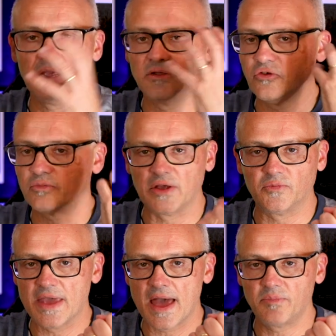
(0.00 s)
It just
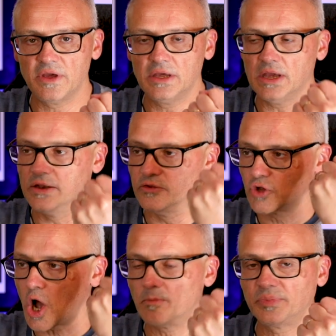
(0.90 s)
makes me happy. It is
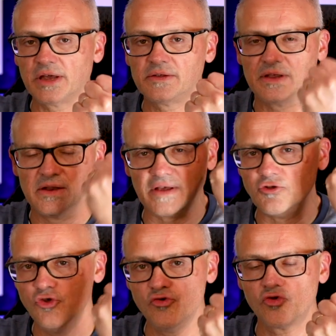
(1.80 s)
complex. It is
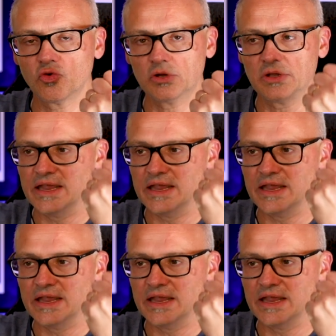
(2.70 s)
unusual.